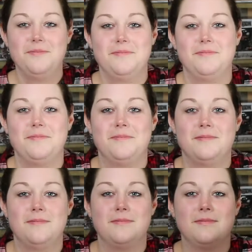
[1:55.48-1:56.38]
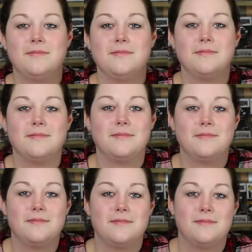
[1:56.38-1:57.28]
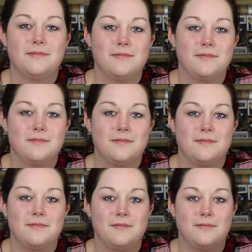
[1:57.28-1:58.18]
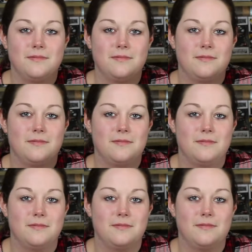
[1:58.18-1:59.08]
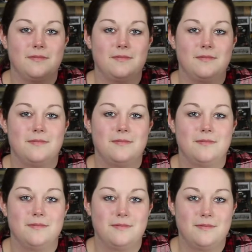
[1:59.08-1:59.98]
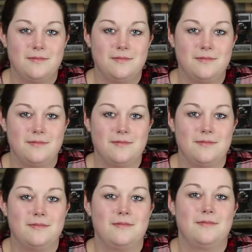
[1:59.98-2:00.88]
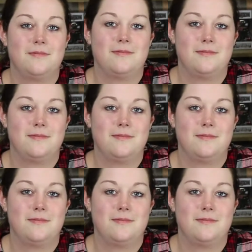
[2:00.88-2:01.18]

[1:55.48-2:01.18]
(not speaking)